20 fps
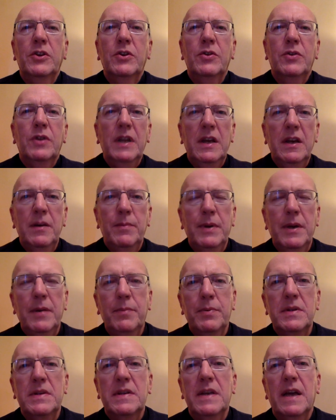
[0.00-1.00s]
you'll hear
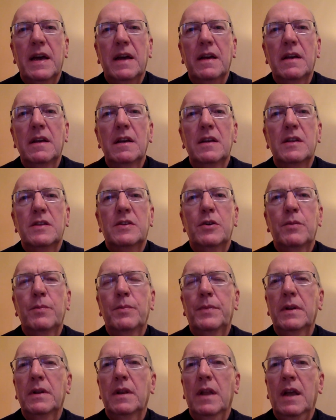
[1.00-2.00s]
people say
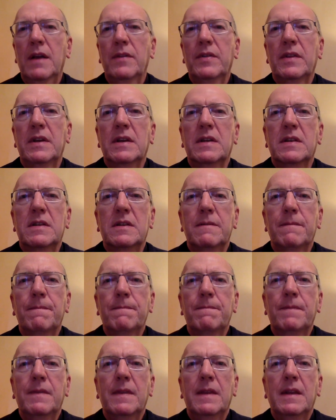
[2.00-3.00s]
something like this:
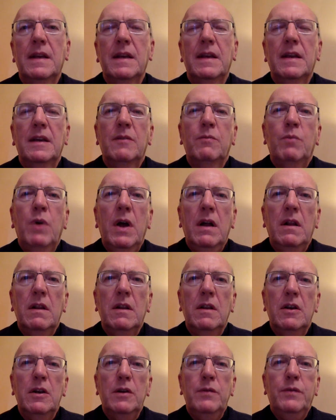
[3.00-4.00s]

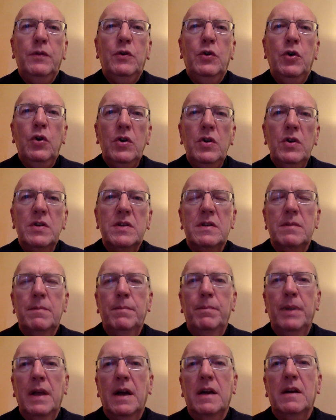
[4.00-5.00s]
well, of course
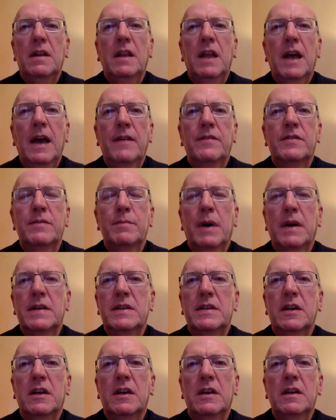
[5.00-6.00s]
black lives
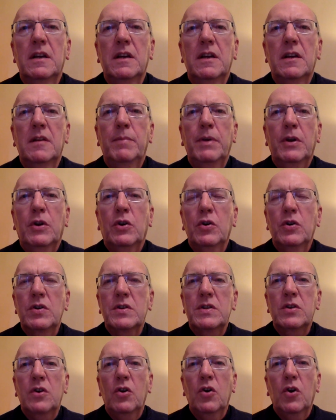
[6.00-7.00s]
matter,
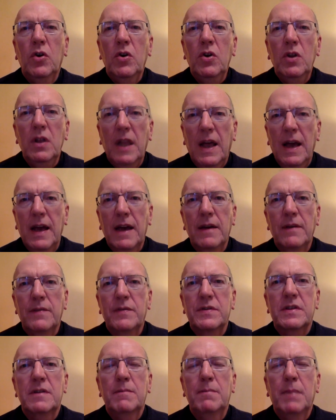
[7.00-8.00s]
because all
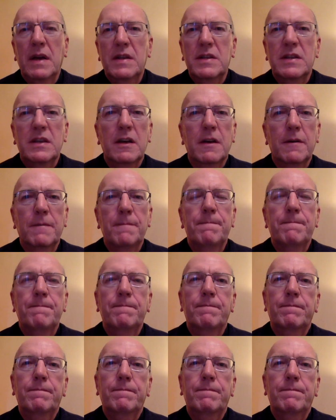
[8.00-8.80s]
lives matter.